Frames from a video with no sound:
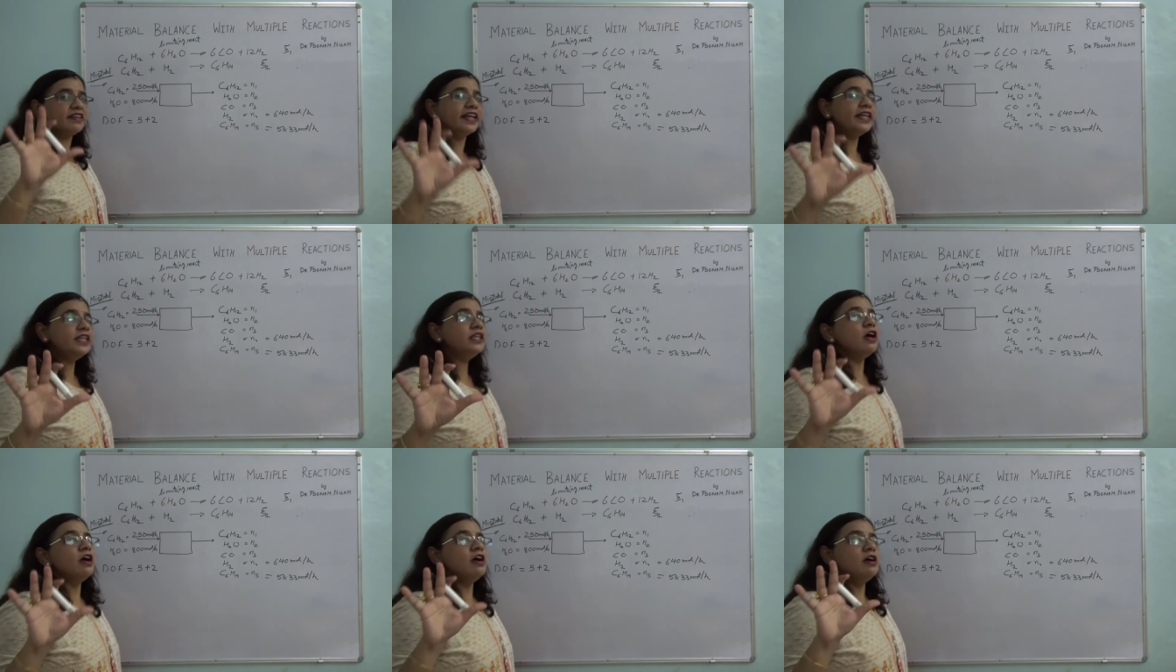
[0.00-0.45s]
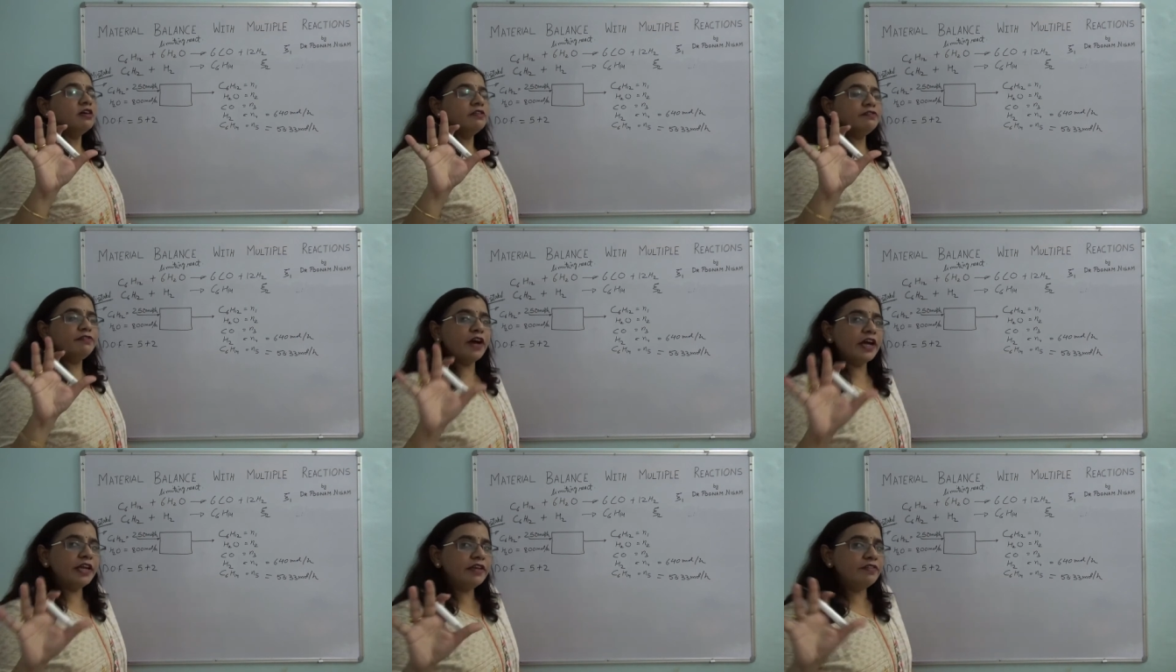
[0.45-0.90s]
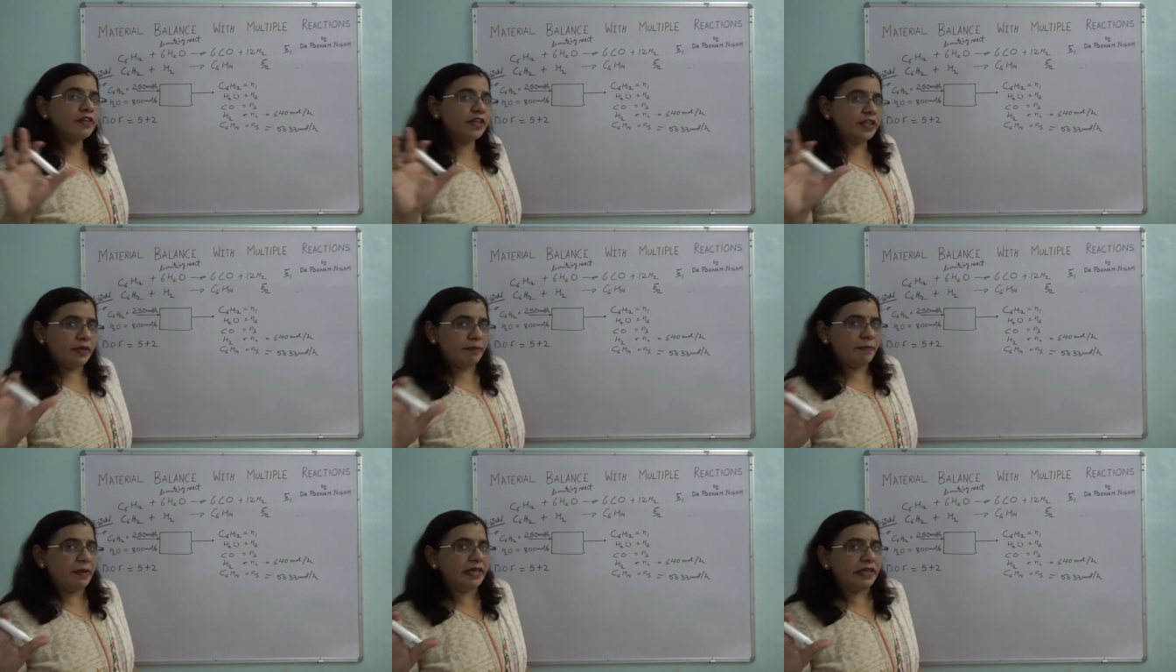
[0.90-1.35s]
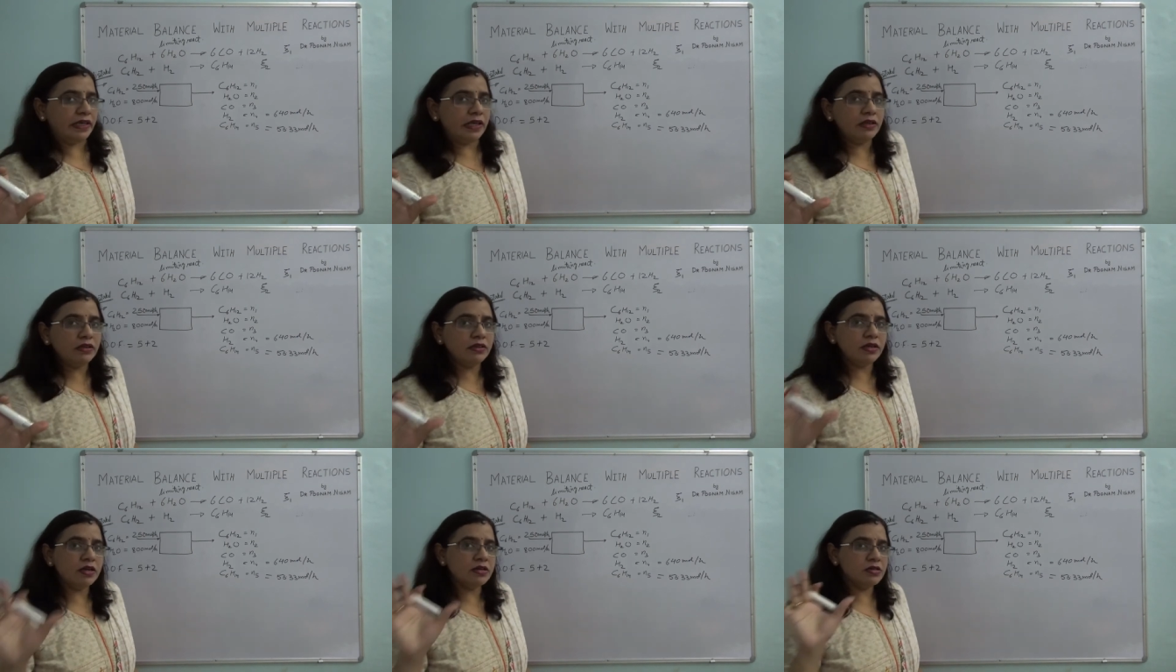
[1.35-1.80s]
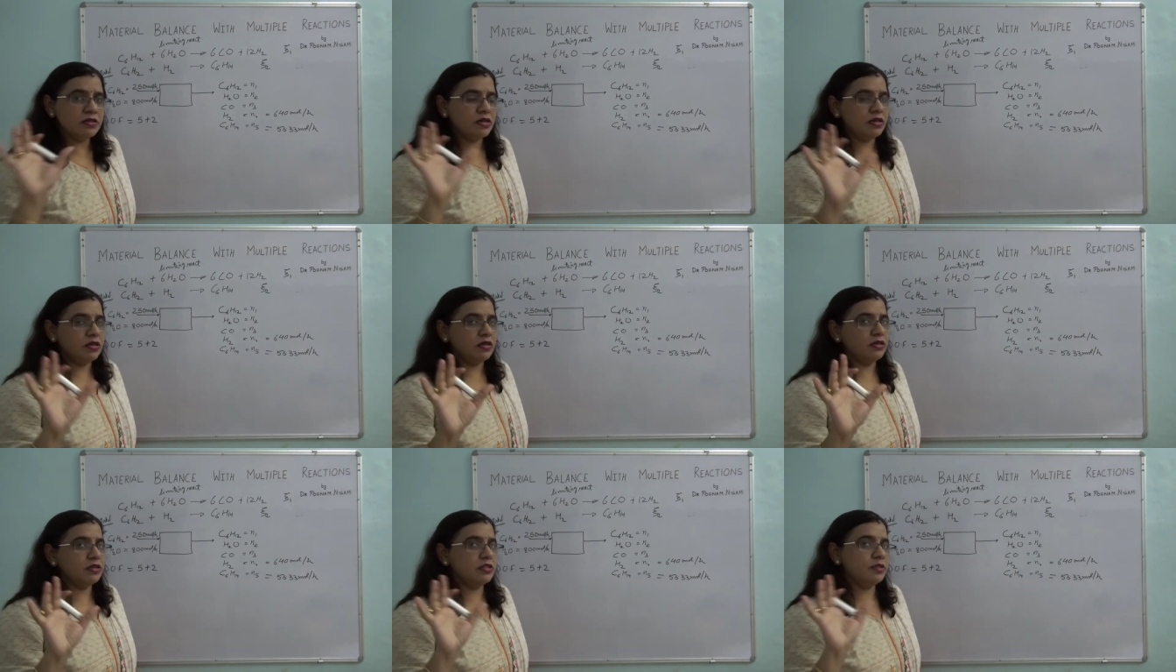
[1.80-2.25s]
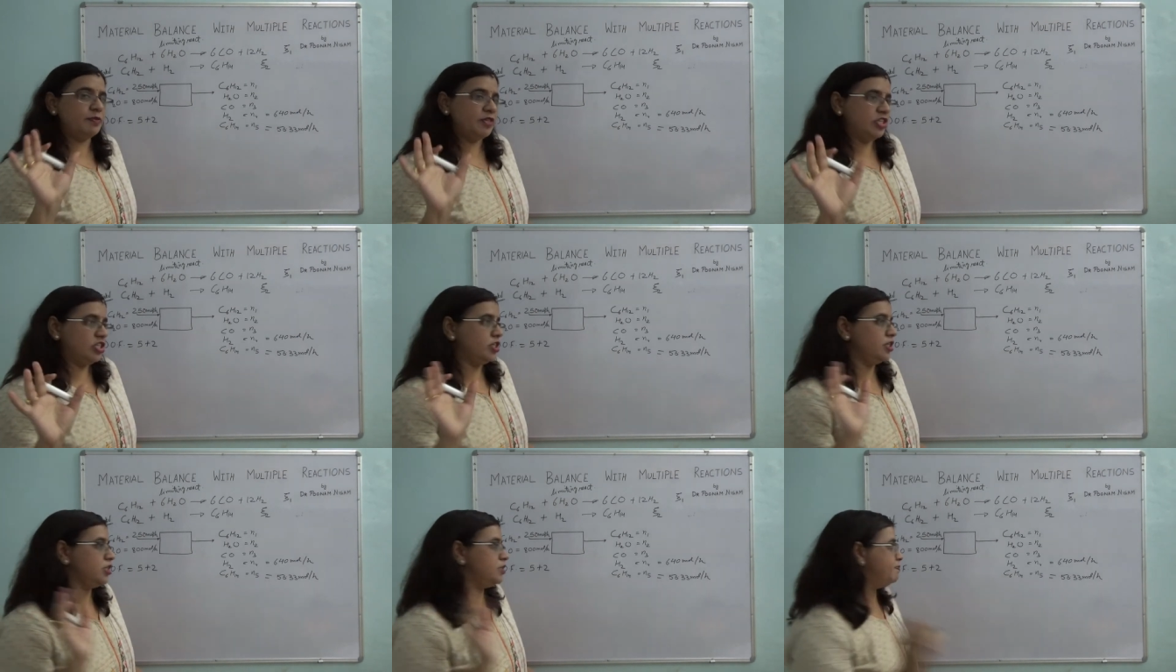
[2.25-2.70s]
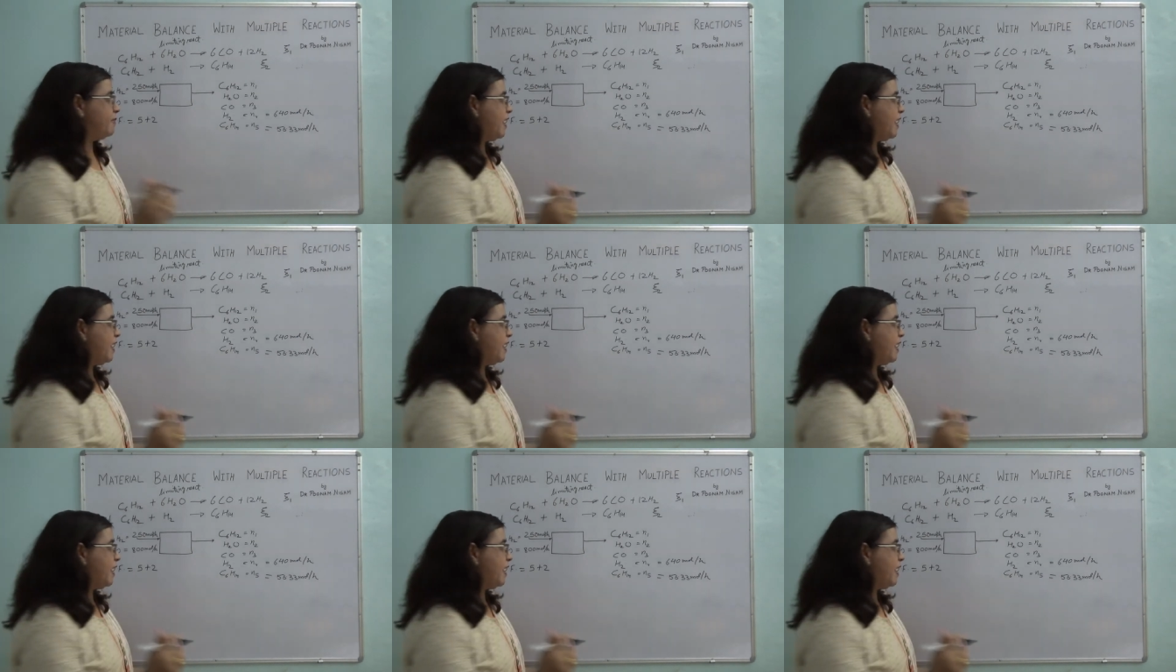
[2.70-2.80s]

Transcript: write five independent uh, species